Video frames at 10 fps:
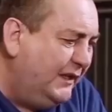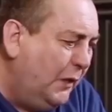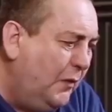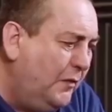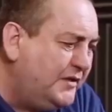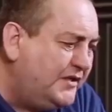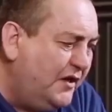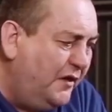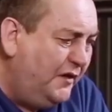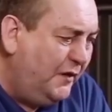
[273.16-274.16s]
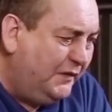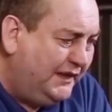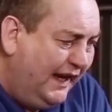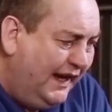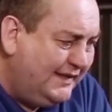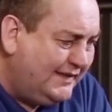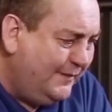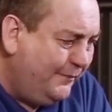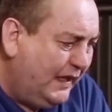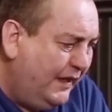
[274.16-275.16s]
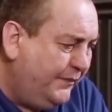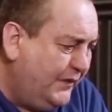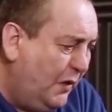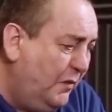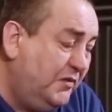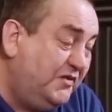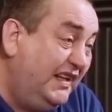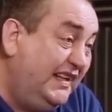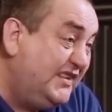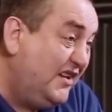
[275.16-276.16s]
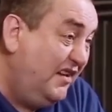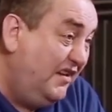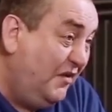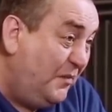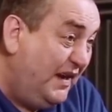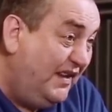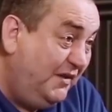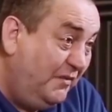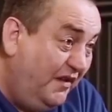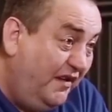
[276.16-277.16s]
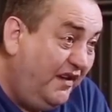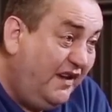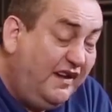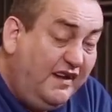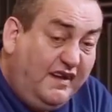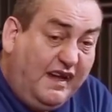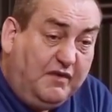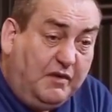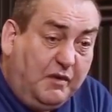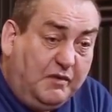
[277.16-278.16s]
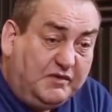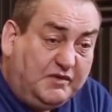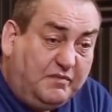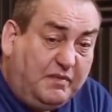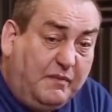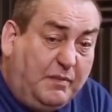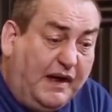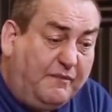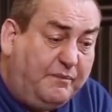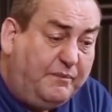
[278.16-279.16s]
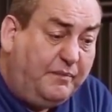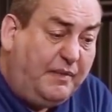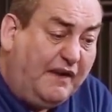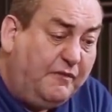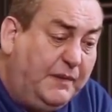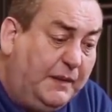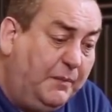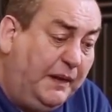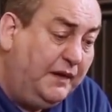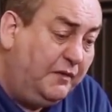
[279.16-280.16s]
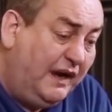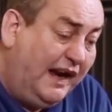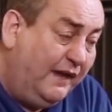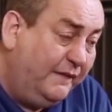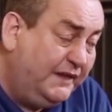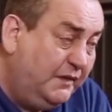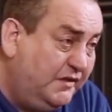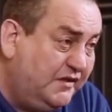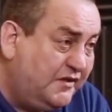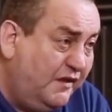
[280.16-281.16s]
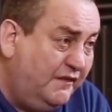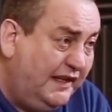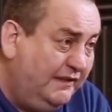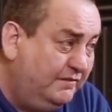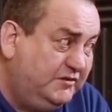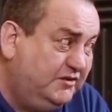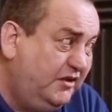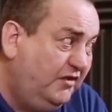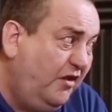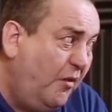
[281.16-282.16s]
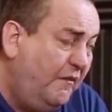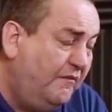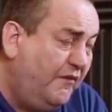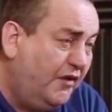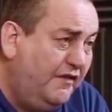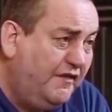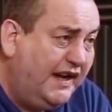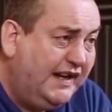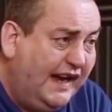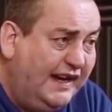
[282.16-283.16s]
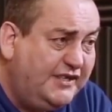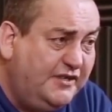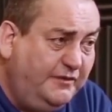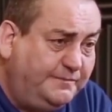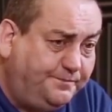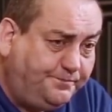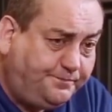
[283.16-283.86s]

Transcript: like, no one was turning up with debts. No one was really turning up anywhere everywhere was apart, apart from people being around, they would just sort of like go on fucking vacation.